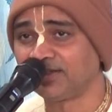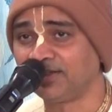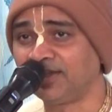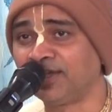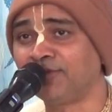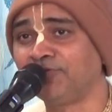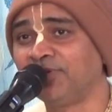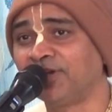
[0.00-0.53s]

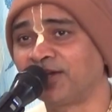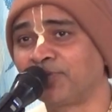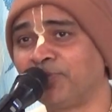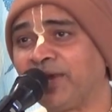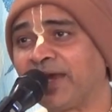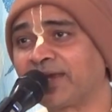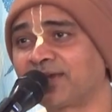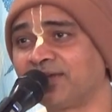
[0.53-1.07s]
then we are
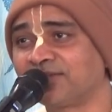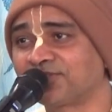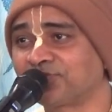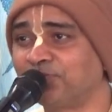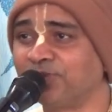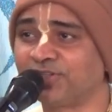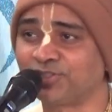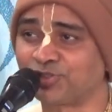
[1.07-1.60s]
back in
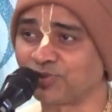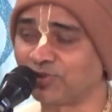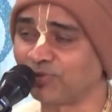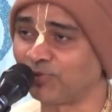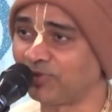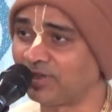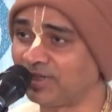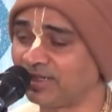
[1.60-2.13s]
spiritual
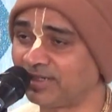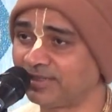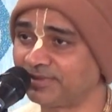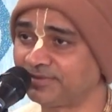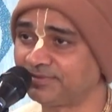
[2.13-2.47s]
world.